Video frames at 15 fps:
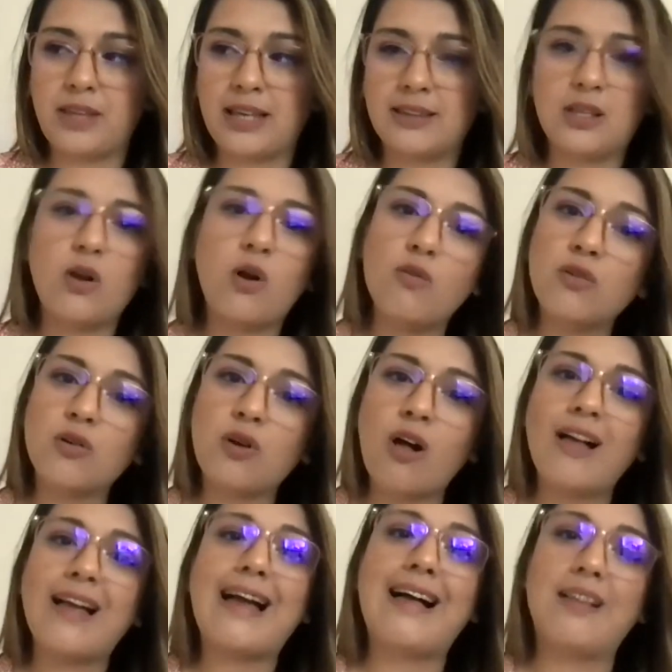the overall
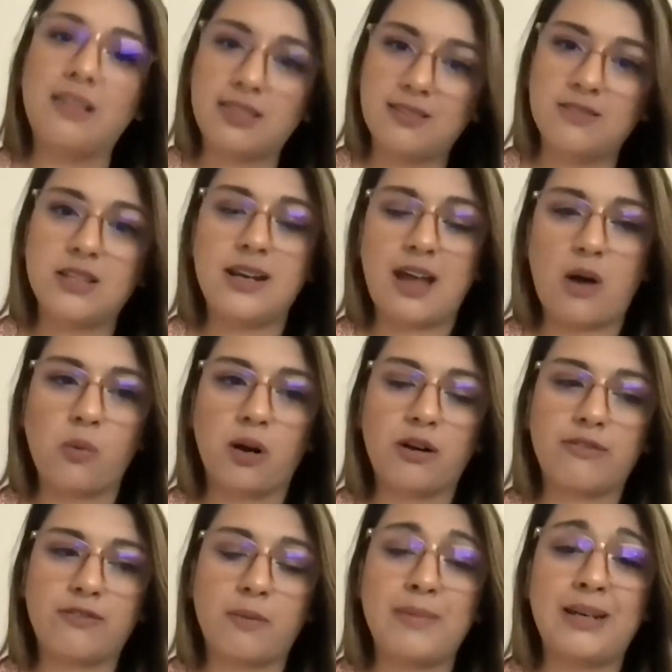health of the network
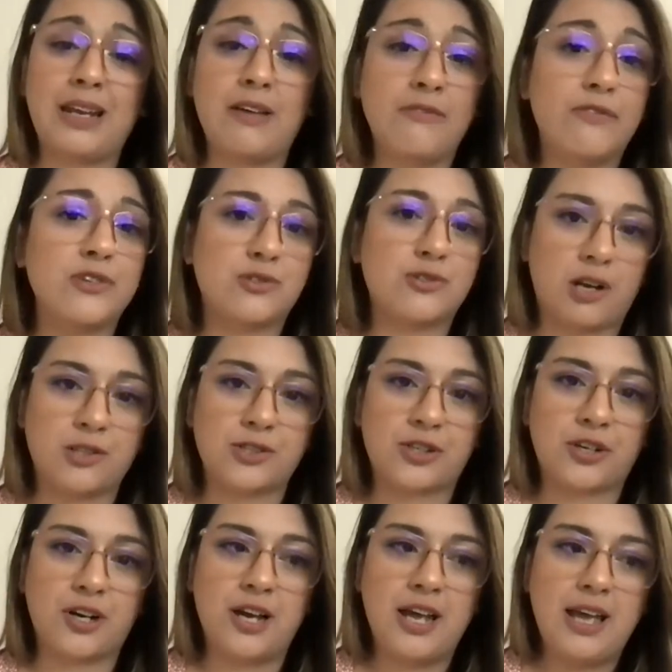from an
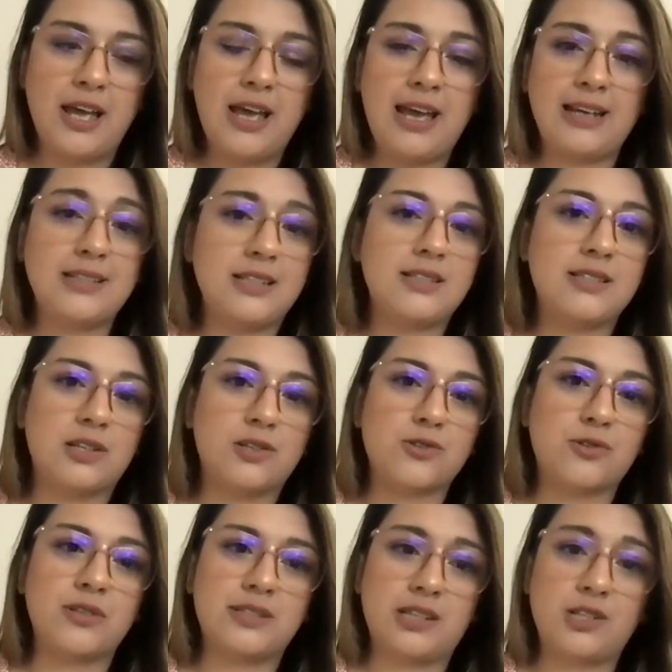infrastructure and
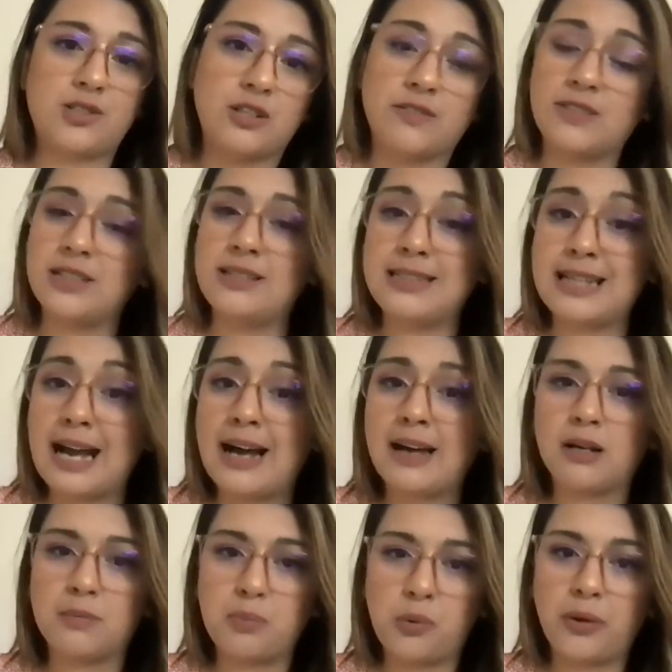decentralization of the
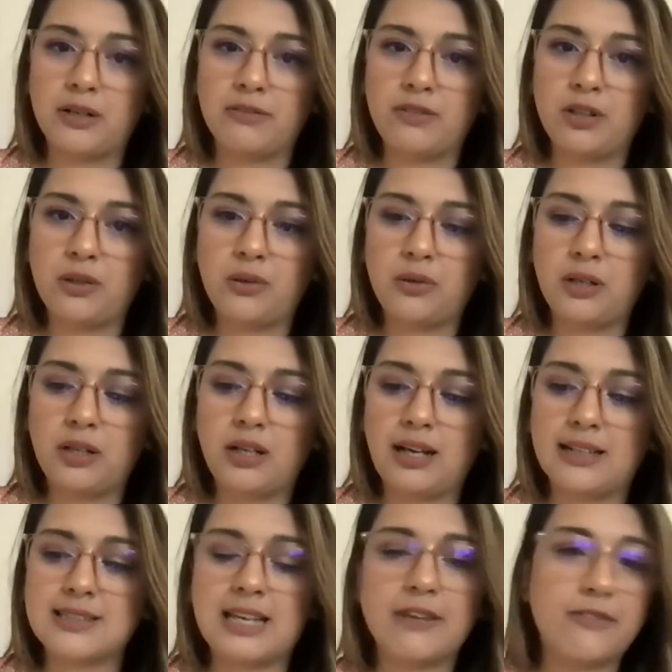data point of view.
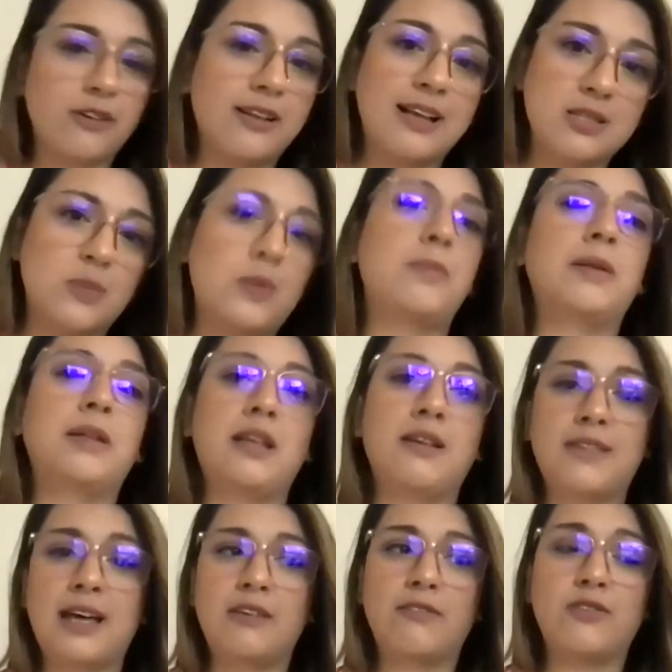At Cypherglass, we believe
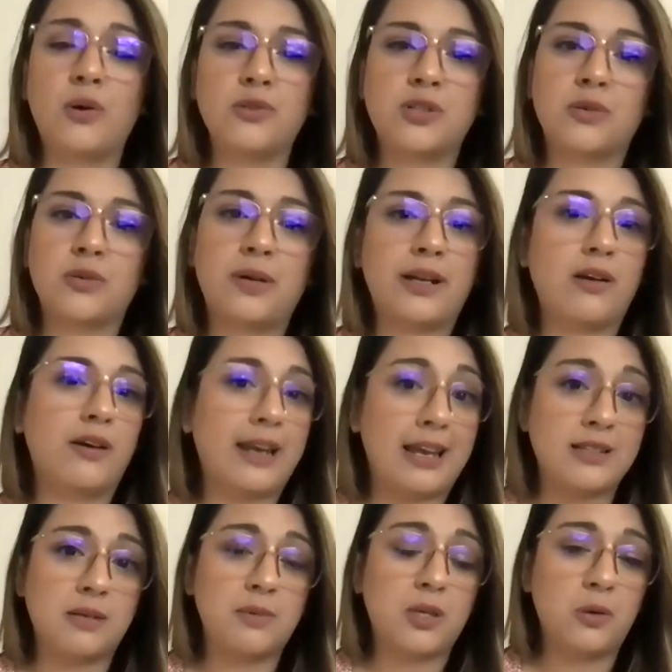that if nodes are running on
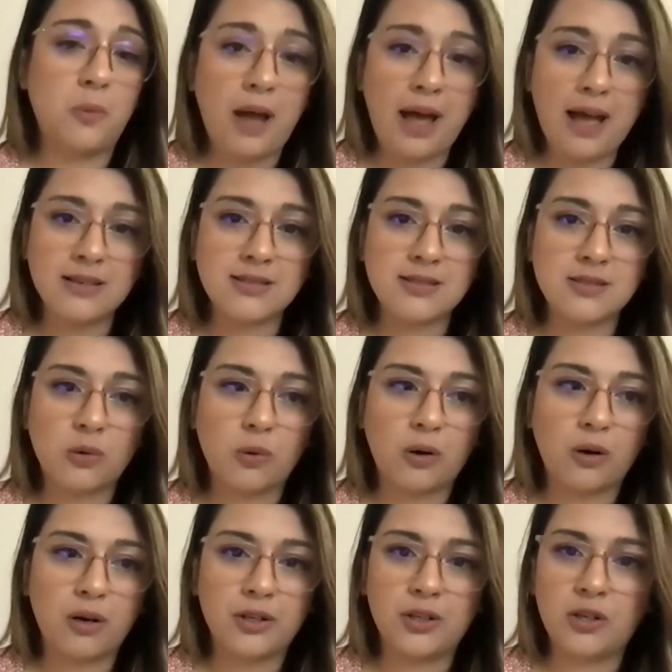AWS
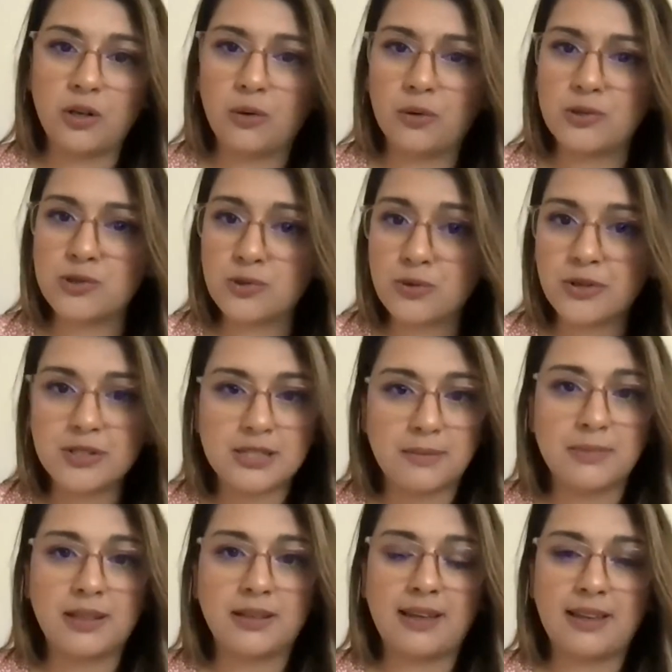or Azure or
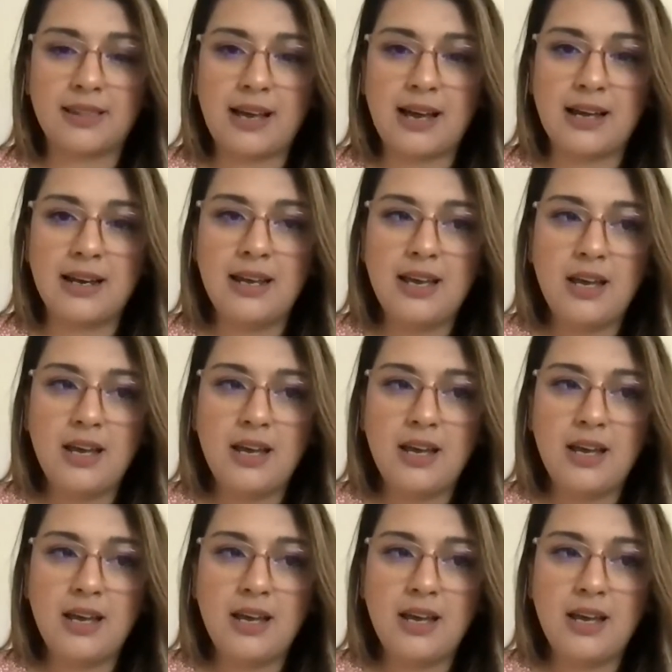something like that,